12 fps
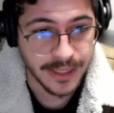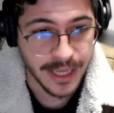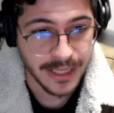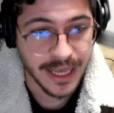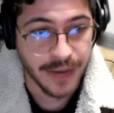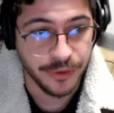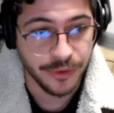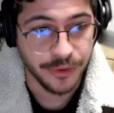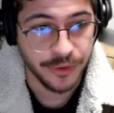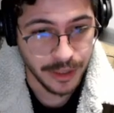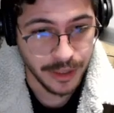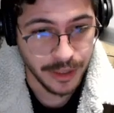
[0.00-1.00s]
and now
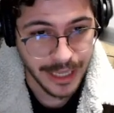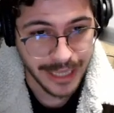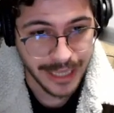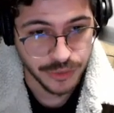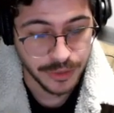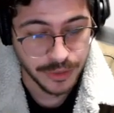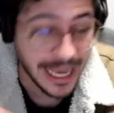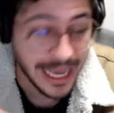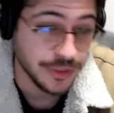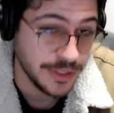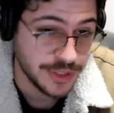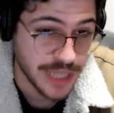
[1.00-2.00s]
they
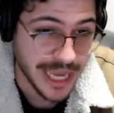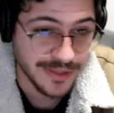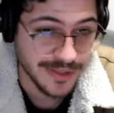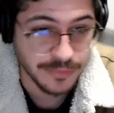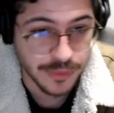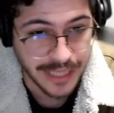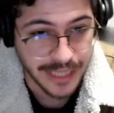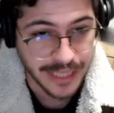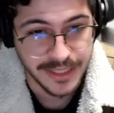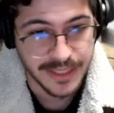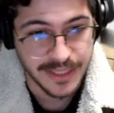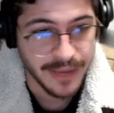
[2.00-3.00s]
actually changed them to like
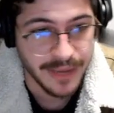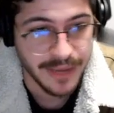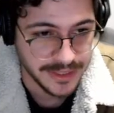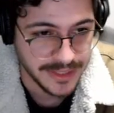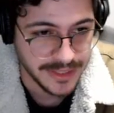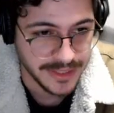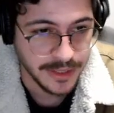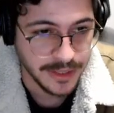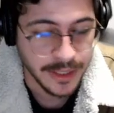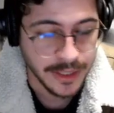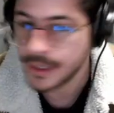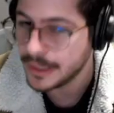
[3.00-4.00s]
16 by
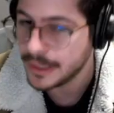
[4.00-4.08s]
16,